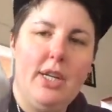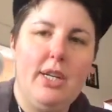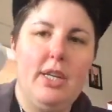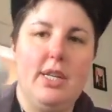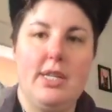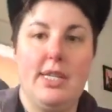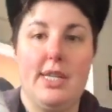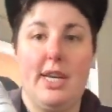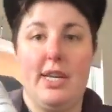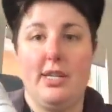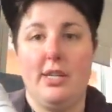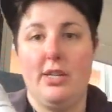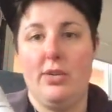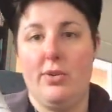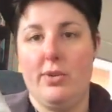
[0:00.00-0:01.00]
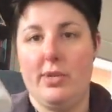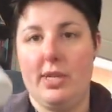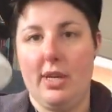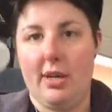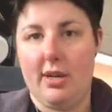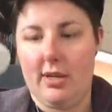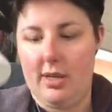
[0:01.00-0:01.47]
This is
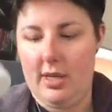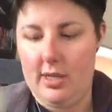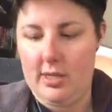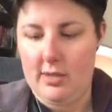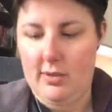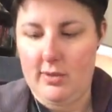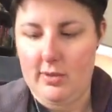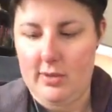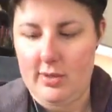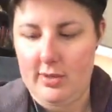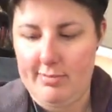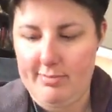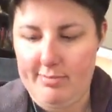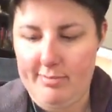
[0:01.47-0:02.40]
anti-nausea. It is awesome.